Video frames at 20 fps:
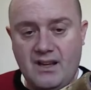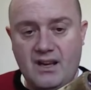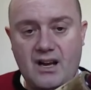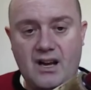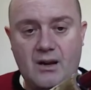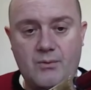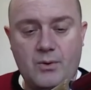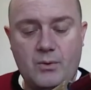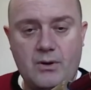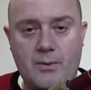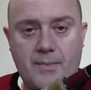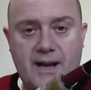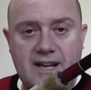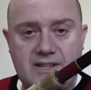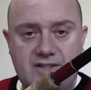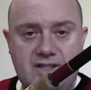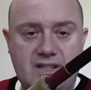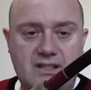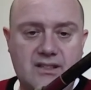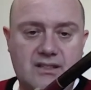And what I'm
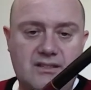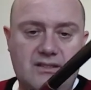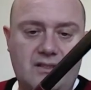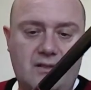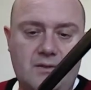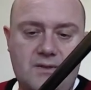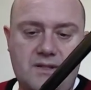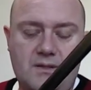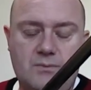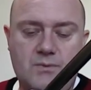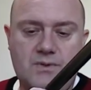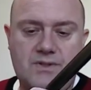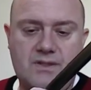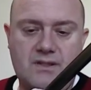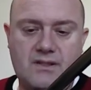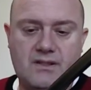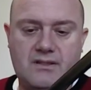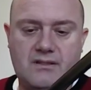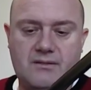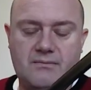actually going to do is I'm also
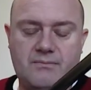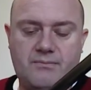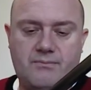going to